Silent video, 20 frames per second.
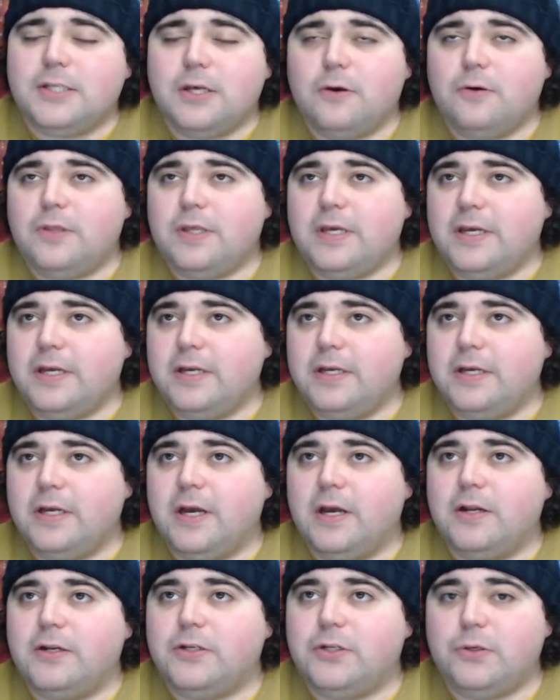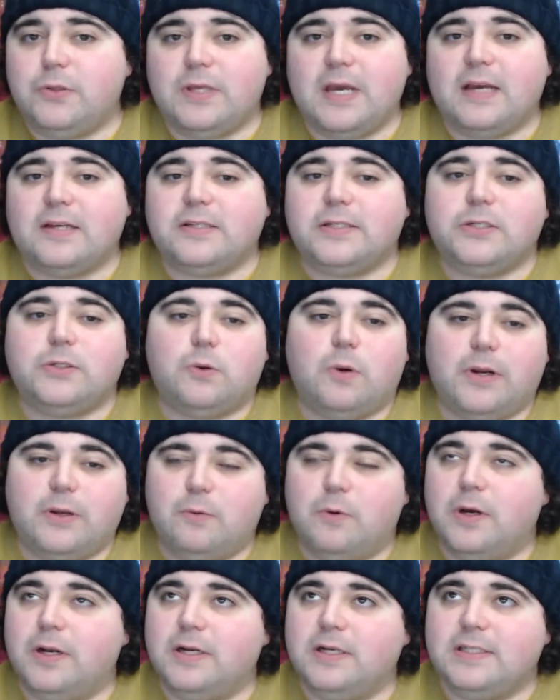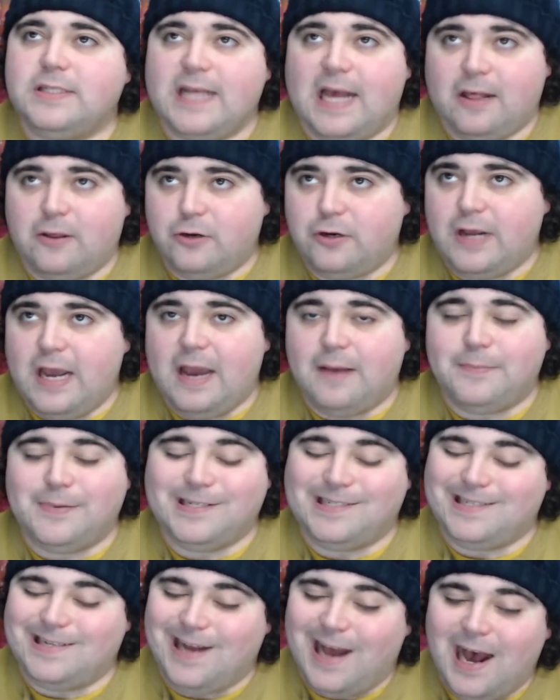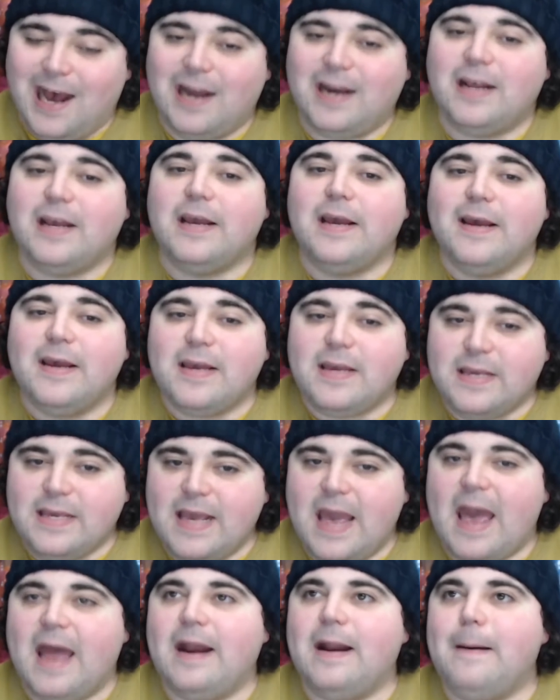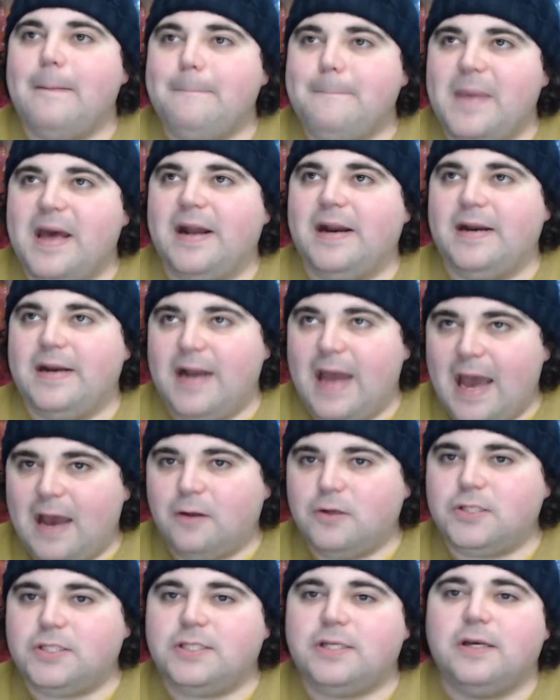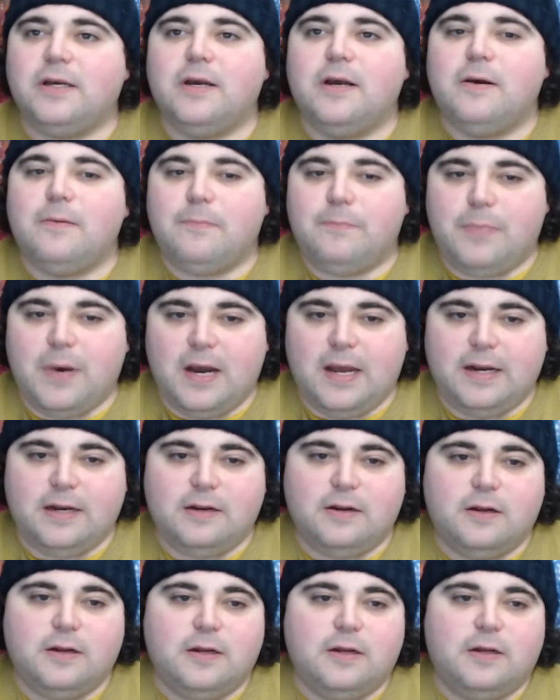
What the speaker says: So the 2021 salary cap has not yet been announced, but